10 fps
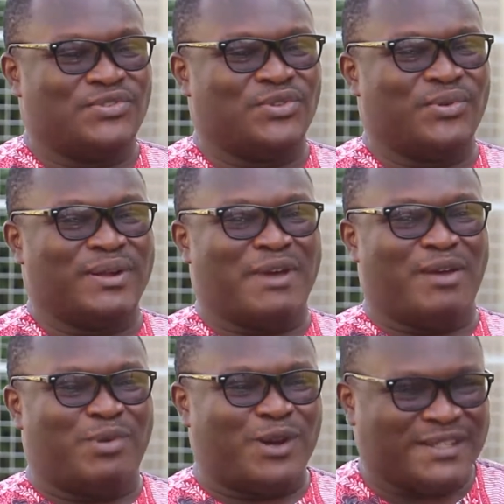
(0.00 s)
So when my
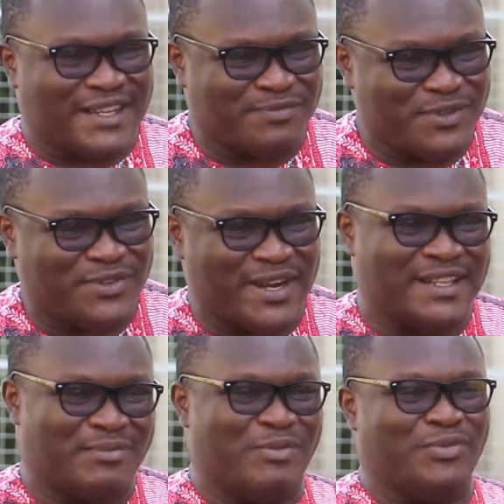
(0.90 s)
boss asked me to write
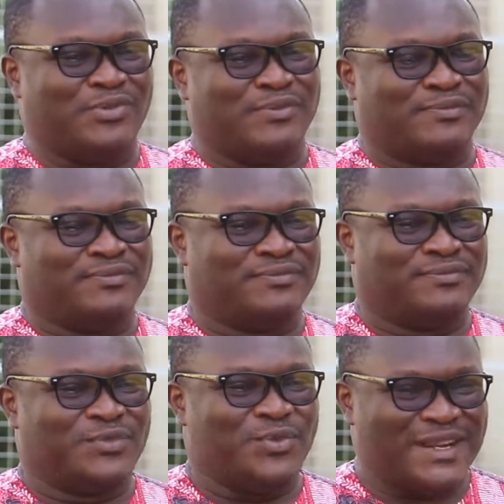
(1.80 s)
a memo,
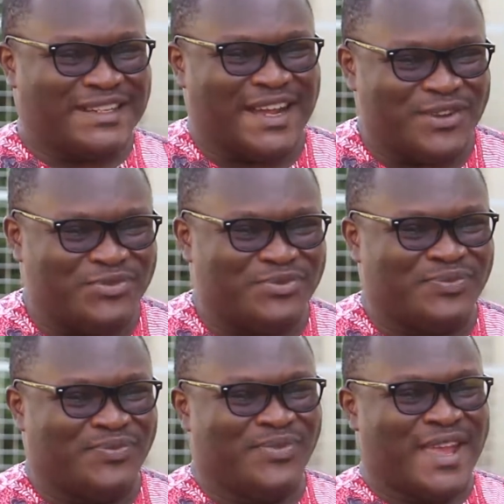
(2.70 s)
what did I do?
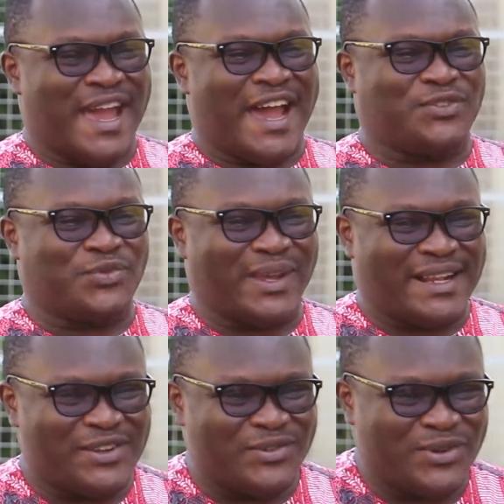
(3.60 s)
I had to
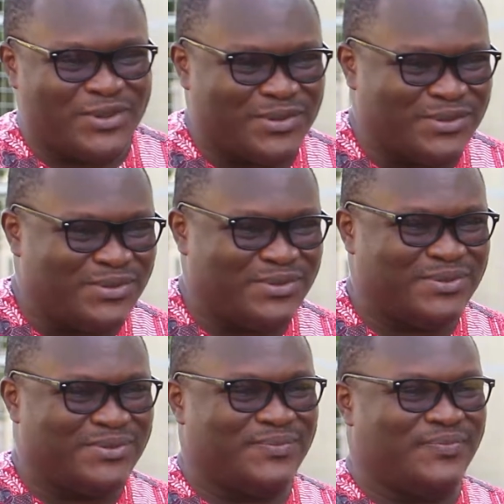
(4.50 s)
quickly go
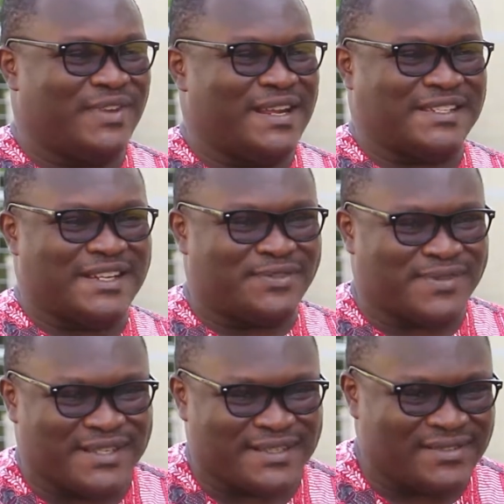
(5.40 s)
through the
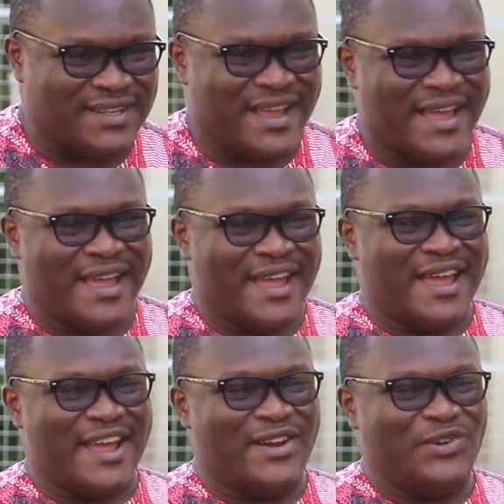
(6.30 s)
shelves
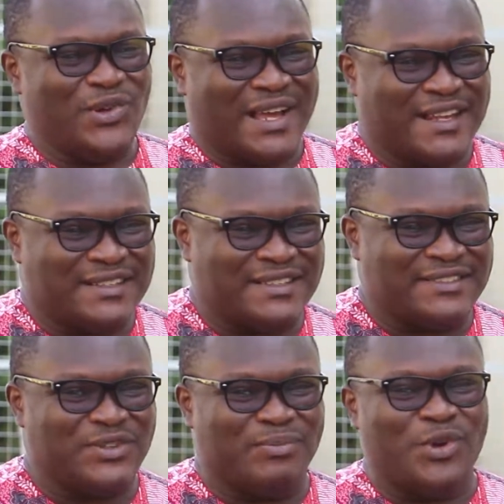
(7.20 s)
and look at some